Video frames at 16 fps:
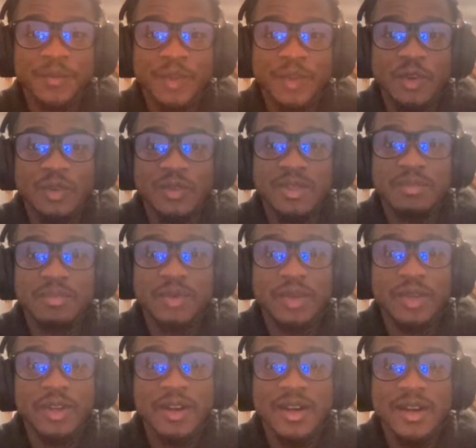only point
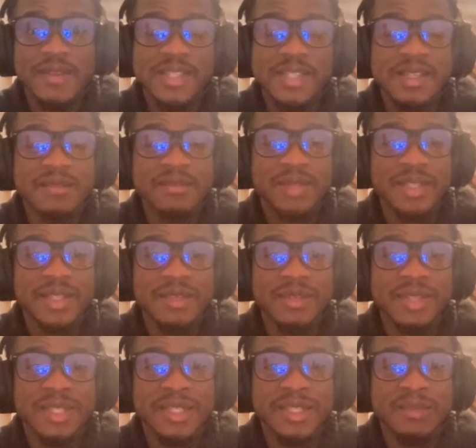guard I've seen him play
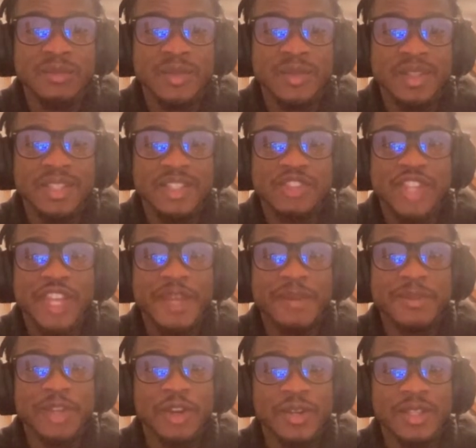with is James
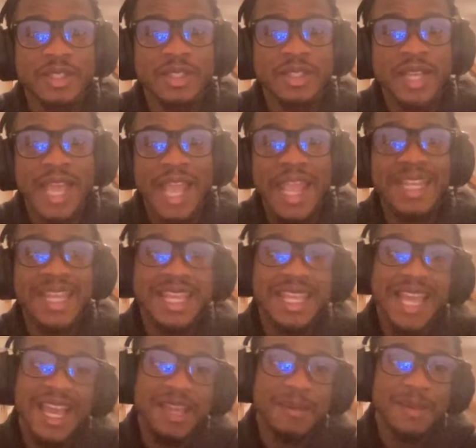Harden, and they
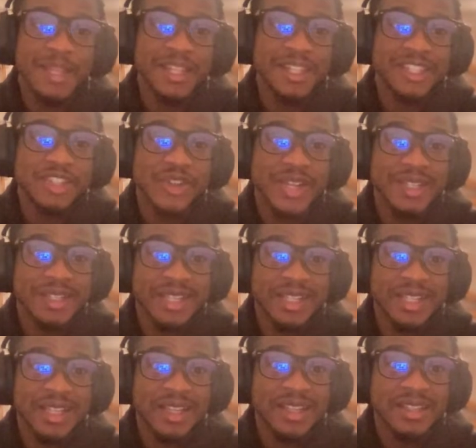got him at the trade
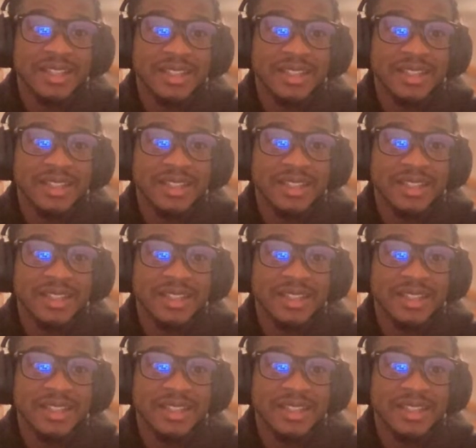deadline.